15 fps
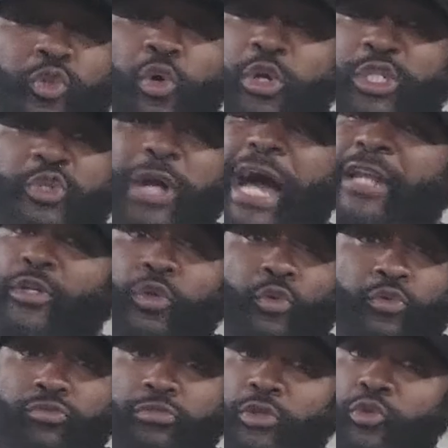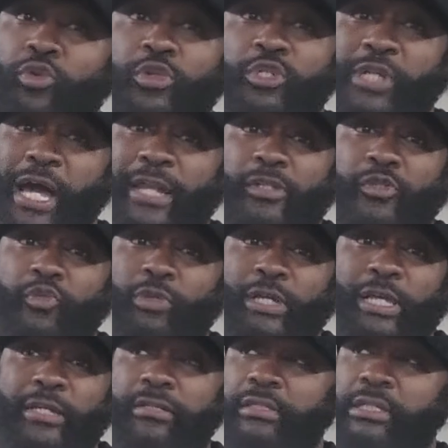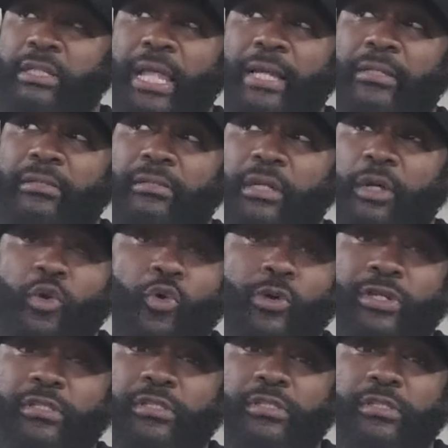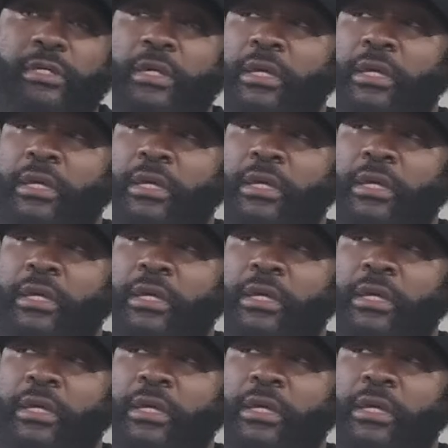do what you gotta do. You do what you gotta do to get like your coins.